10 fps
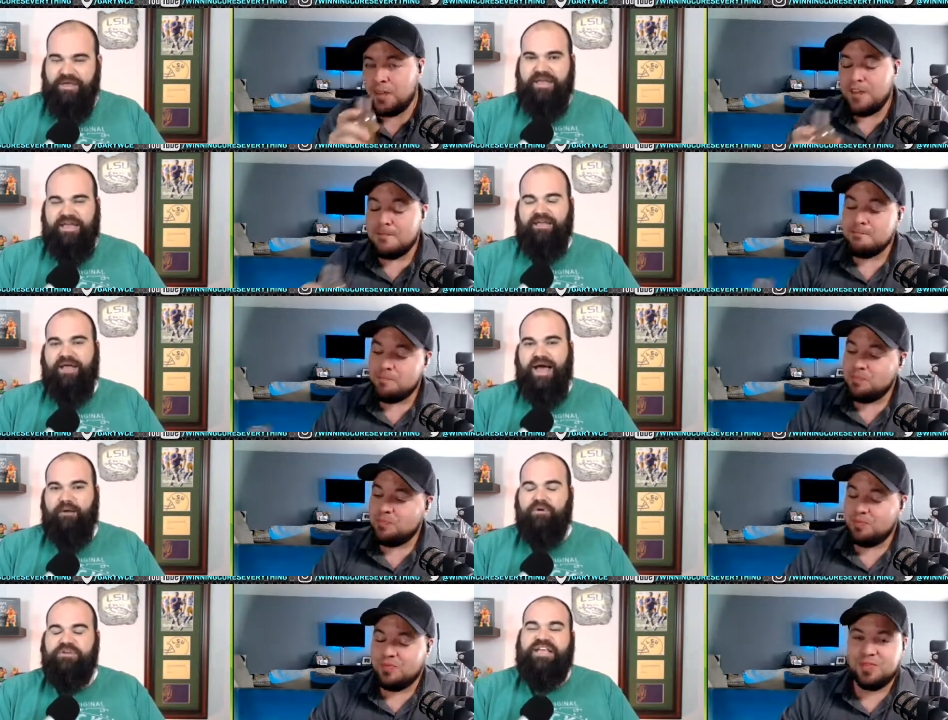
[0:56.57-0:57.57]
Speaker 1: Eli
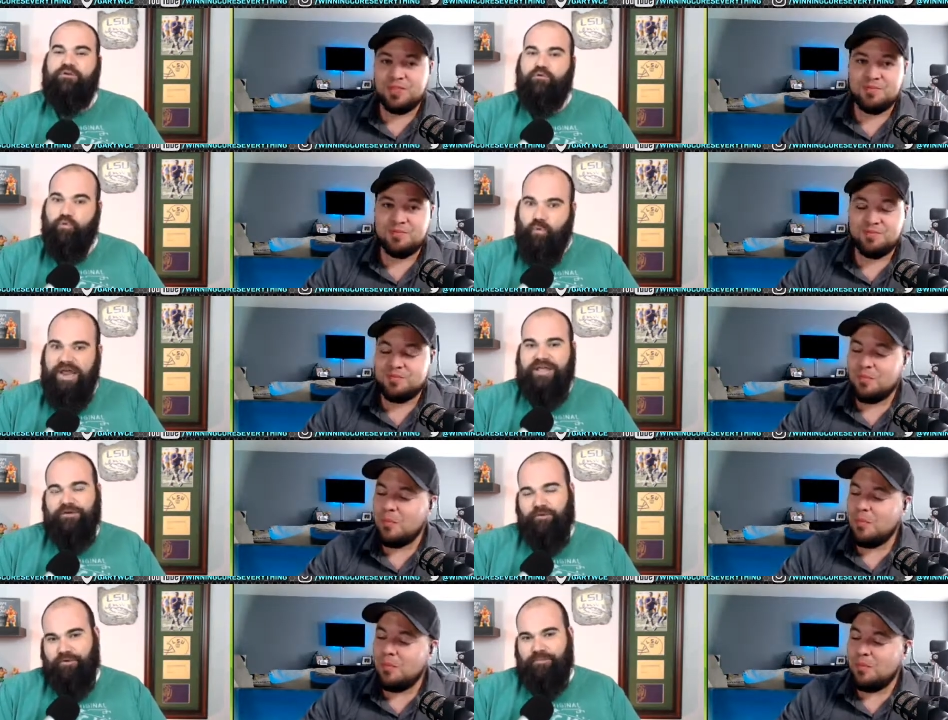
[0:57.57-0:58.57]
was a great
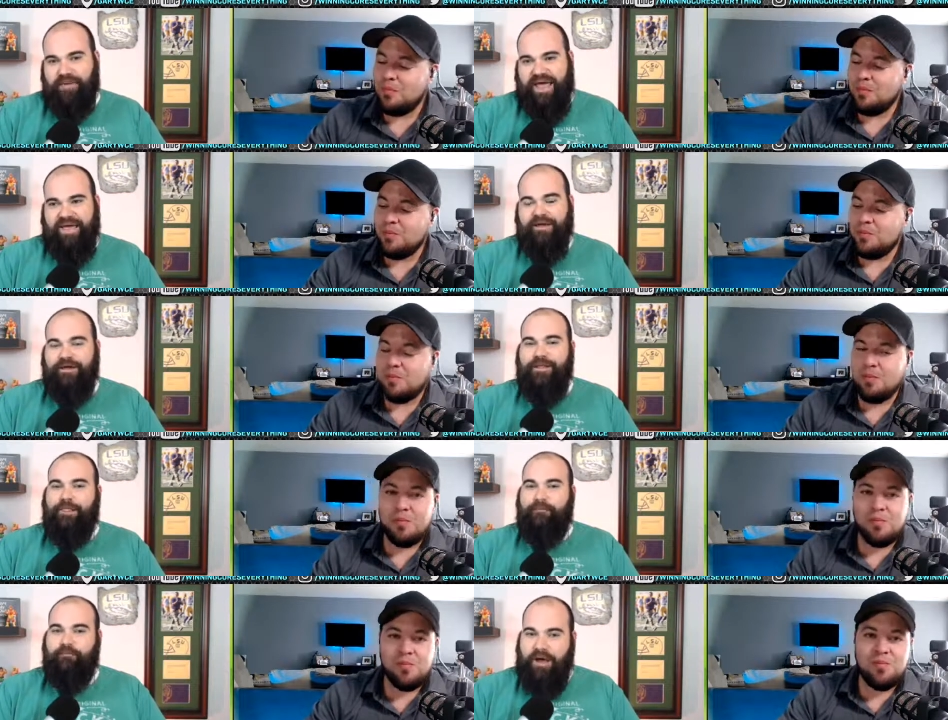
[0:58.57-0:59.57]
quarterback
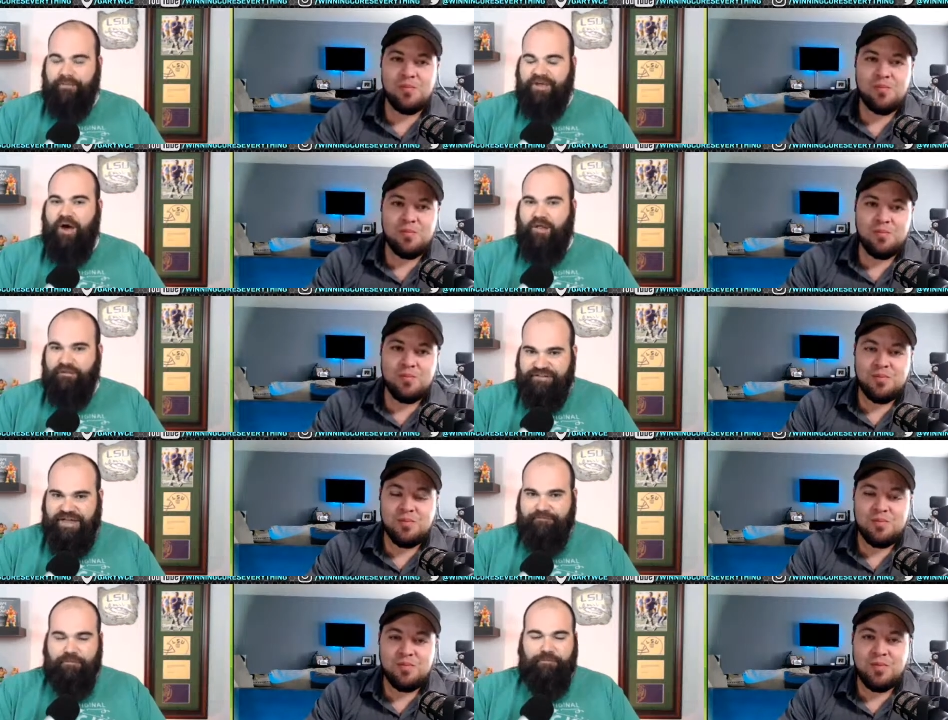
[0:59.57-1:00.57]
probably a Hall of
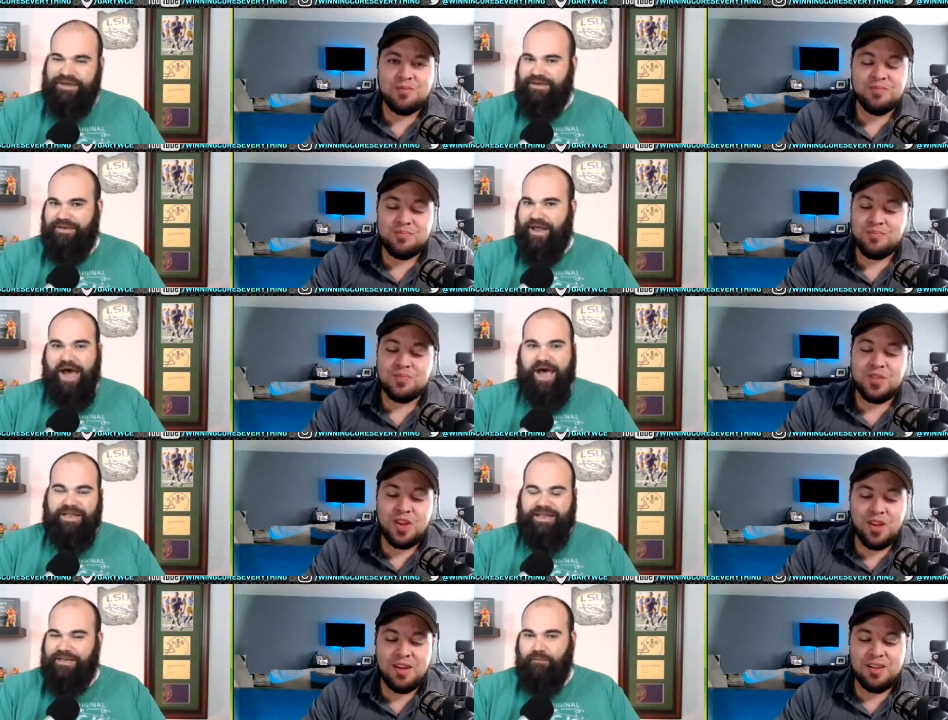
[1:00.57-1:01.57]
Famer, but not
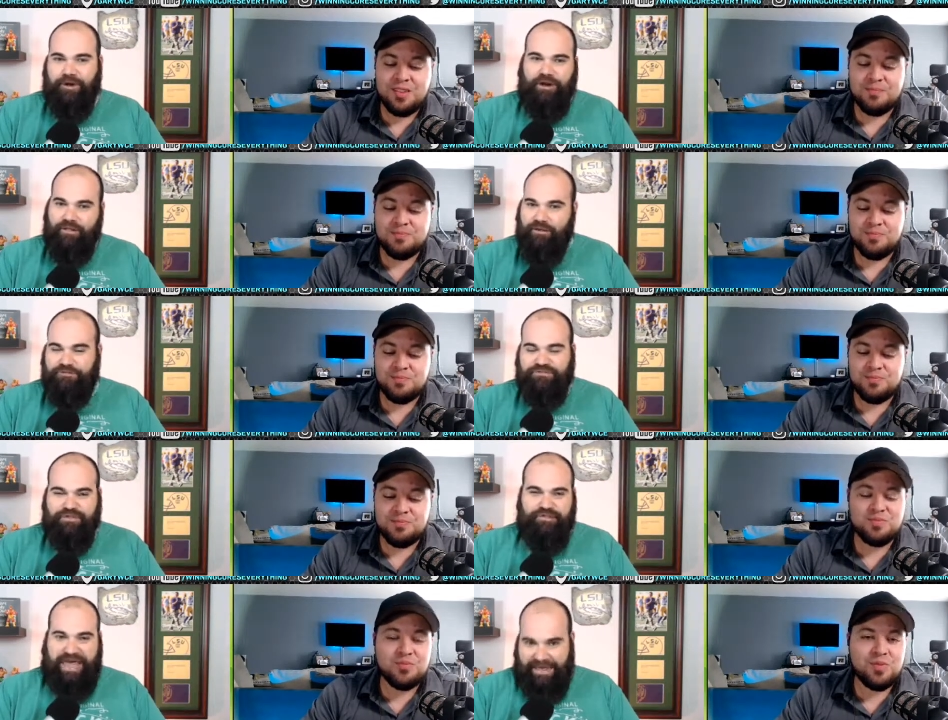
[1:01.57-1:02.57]
anywhere close to
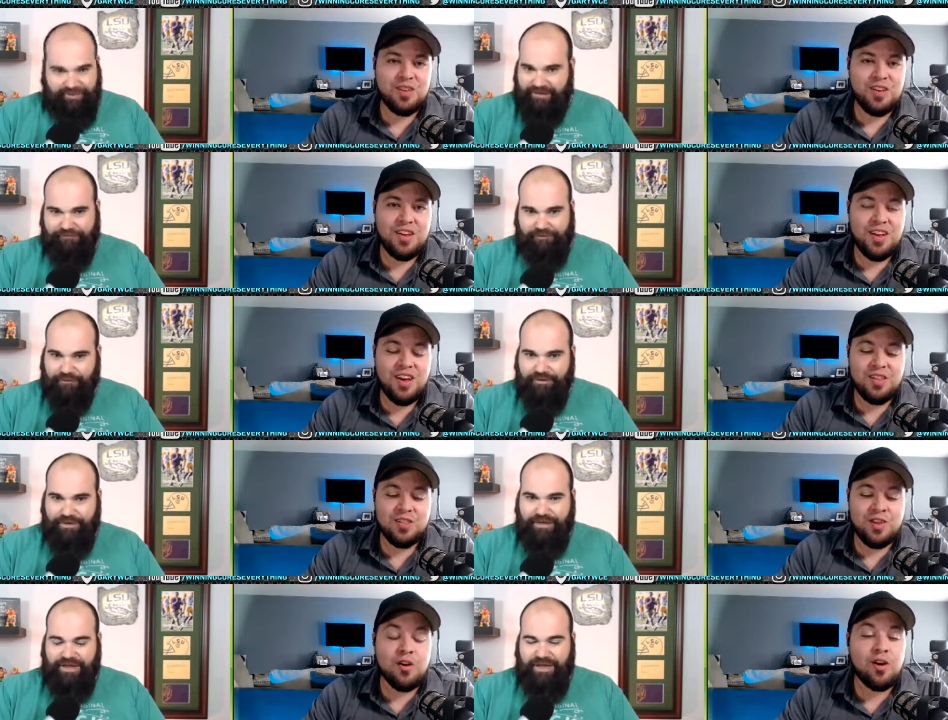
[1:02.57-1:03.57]
that level.
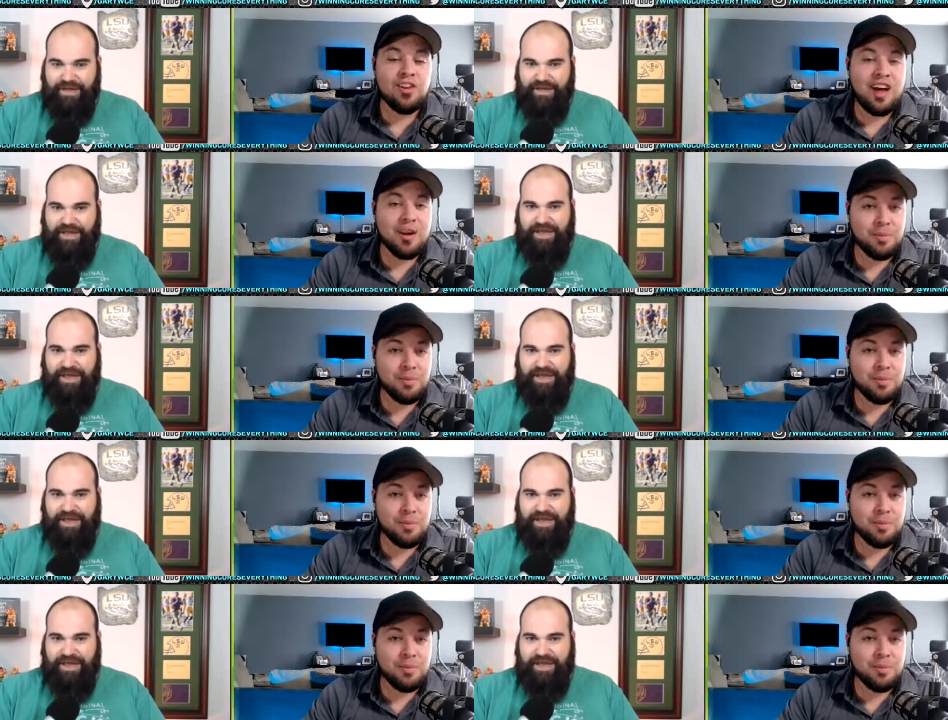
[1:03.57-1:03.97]
Speaker 2: There are a lot of